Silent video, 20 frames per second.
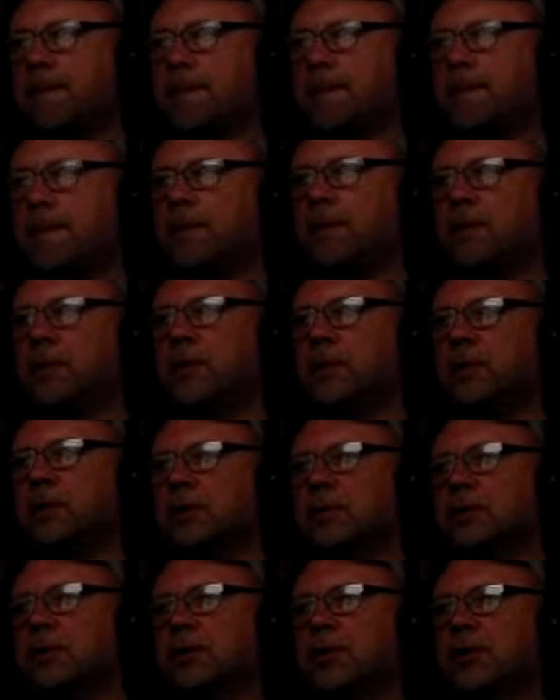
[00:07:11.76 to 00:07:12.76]
We're going
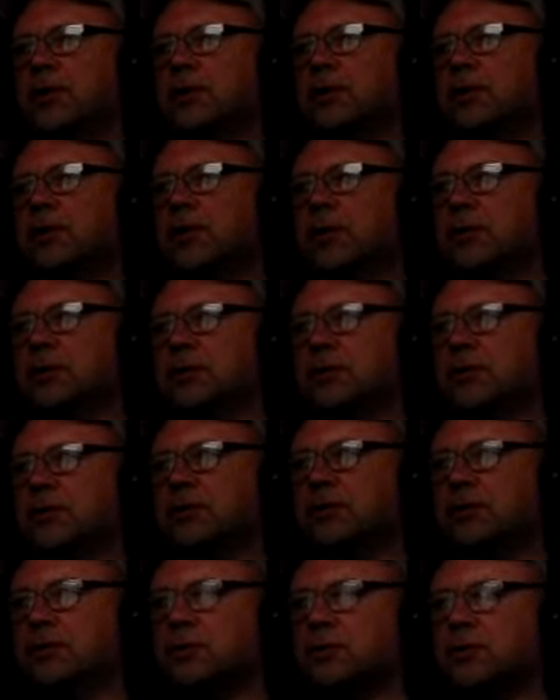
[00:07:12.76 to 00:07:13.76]
to get uh,
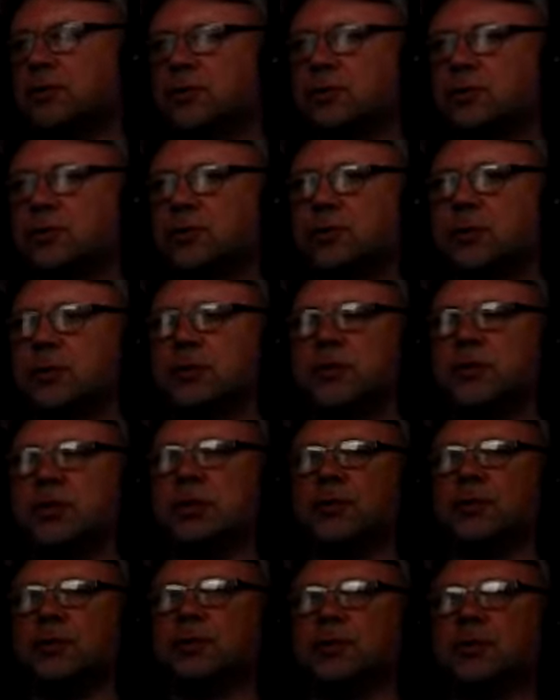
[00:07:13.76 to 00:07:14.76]
synchronous, we're dealing
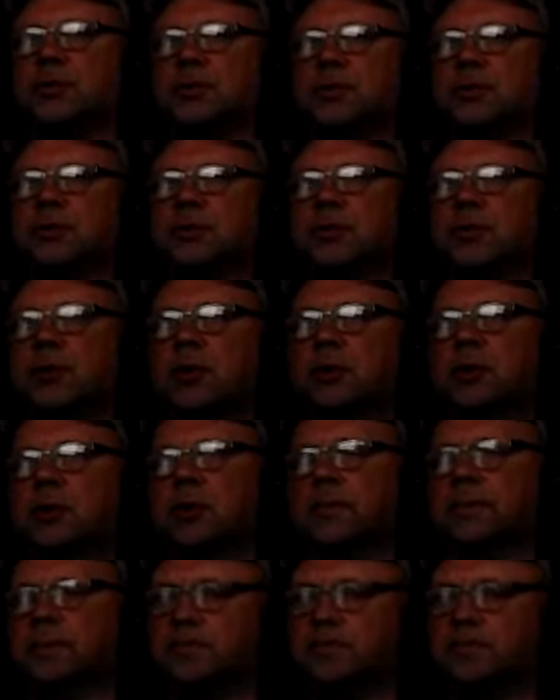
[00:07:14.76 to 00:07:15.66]
with synchronous motor.